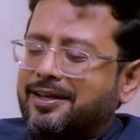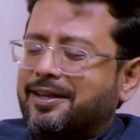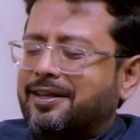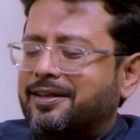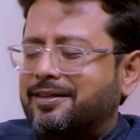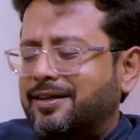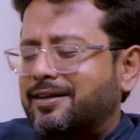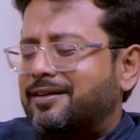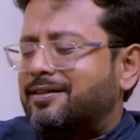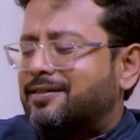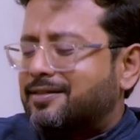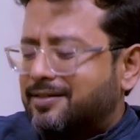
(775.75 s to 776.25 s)

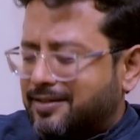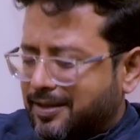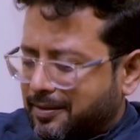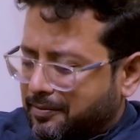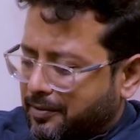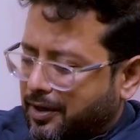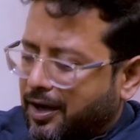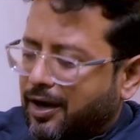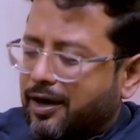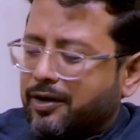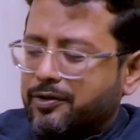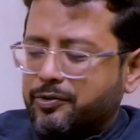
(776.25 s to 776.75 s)
there is
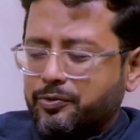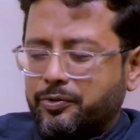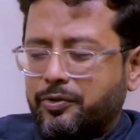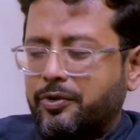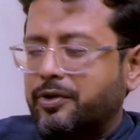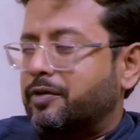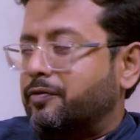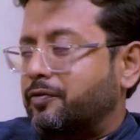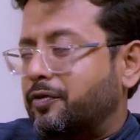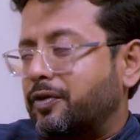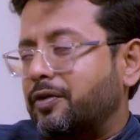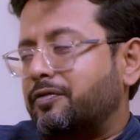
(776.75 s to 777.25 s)
some hard
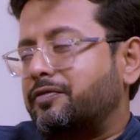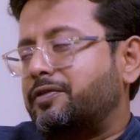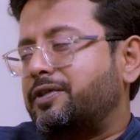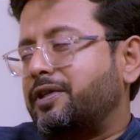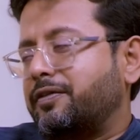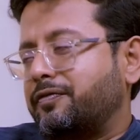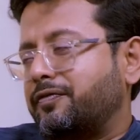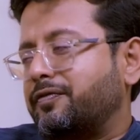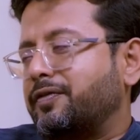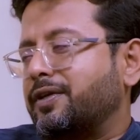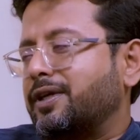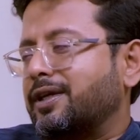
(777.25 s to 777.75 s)
work involved,
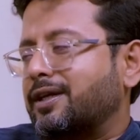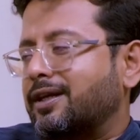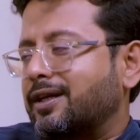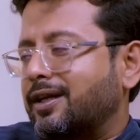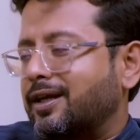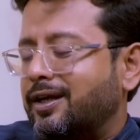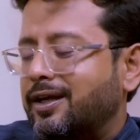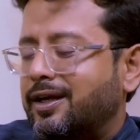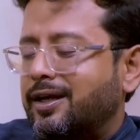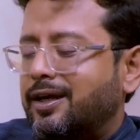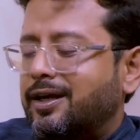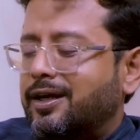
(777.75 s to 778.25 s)

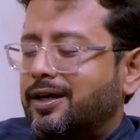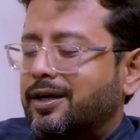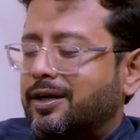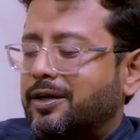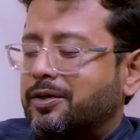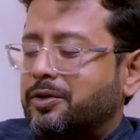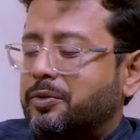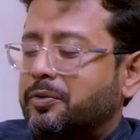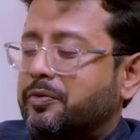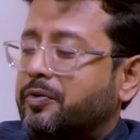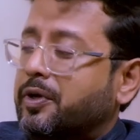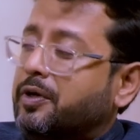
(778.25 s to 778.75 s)
definitely.
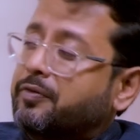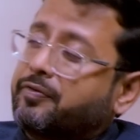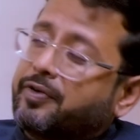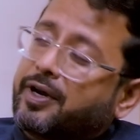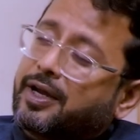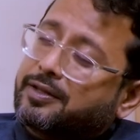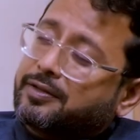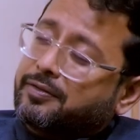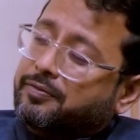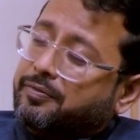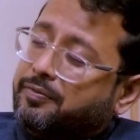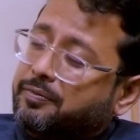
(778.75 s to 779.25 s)
To be very
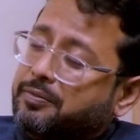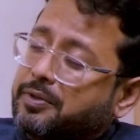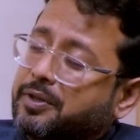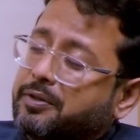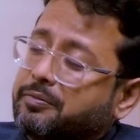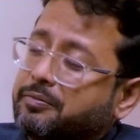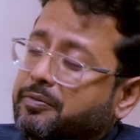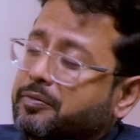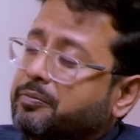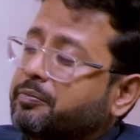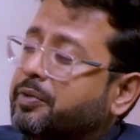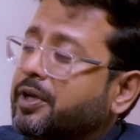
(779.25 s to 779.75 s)
frank,
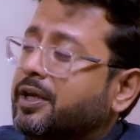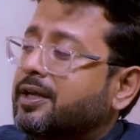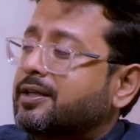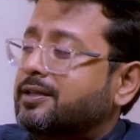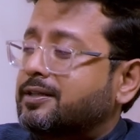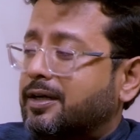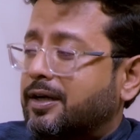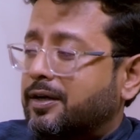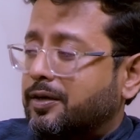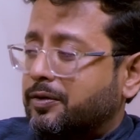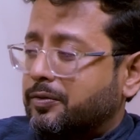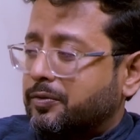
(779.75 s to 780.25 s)
the
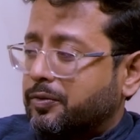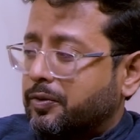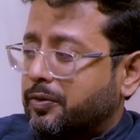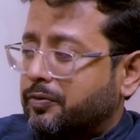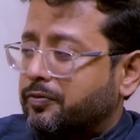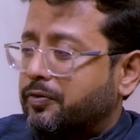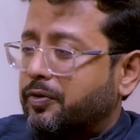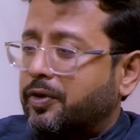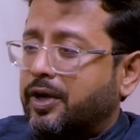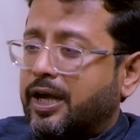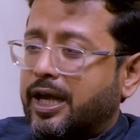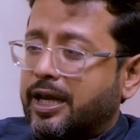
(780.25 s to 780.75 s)
biggest hard
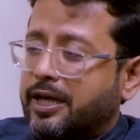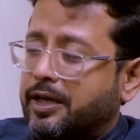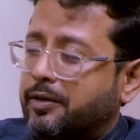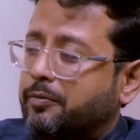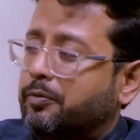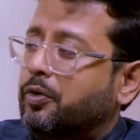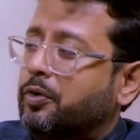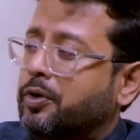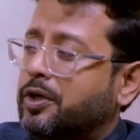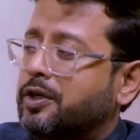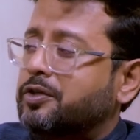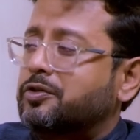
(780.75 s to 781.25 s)
work for any
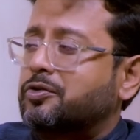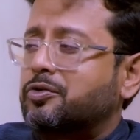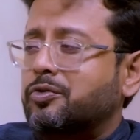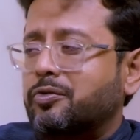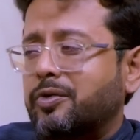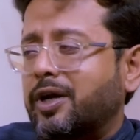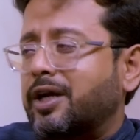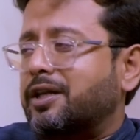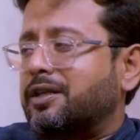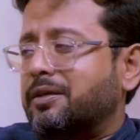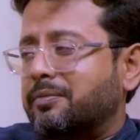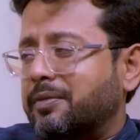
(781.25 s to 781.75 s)
book is to
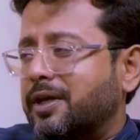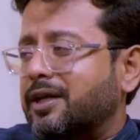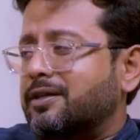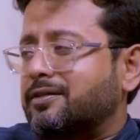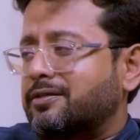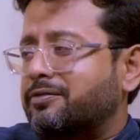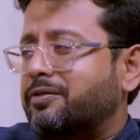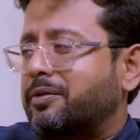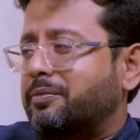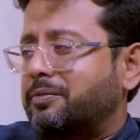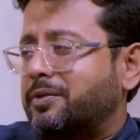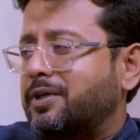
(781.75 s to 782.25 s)
write the
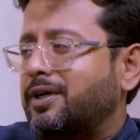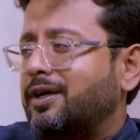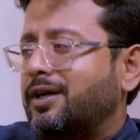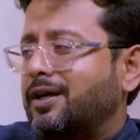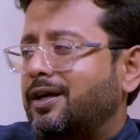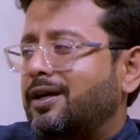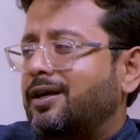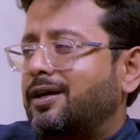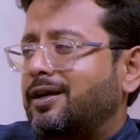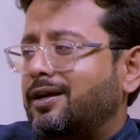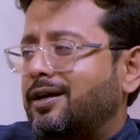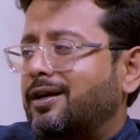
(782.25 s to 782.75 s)
manuscript.
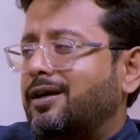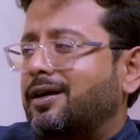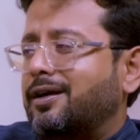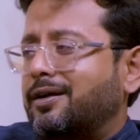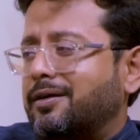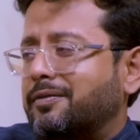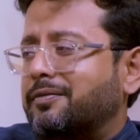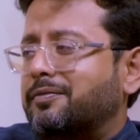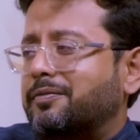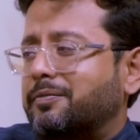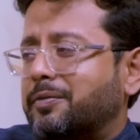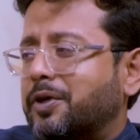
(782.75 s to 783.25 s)

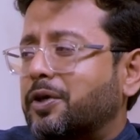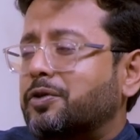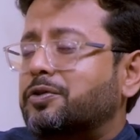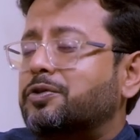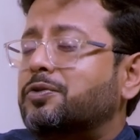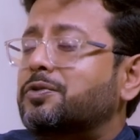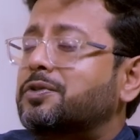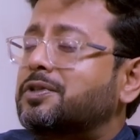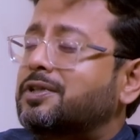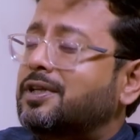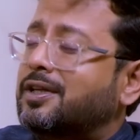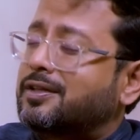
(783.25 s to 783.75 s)
Right. Because
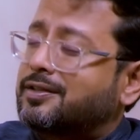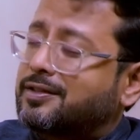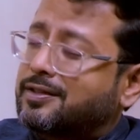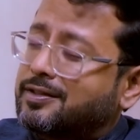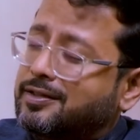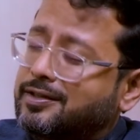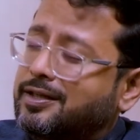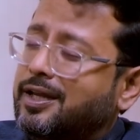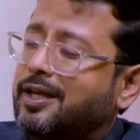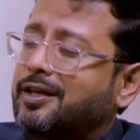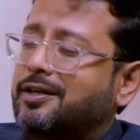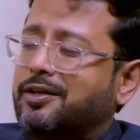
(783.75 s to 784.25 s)
to
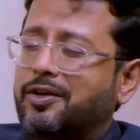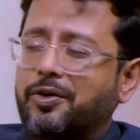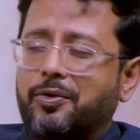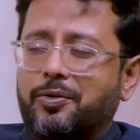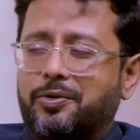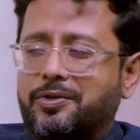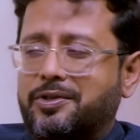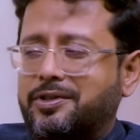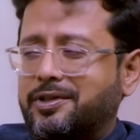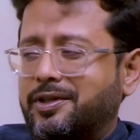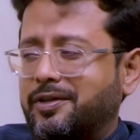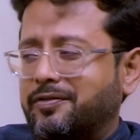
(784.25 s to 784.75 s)
sustain
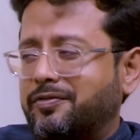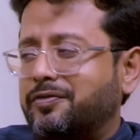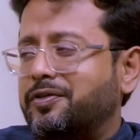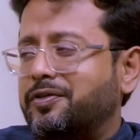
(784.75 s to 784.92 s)
yourself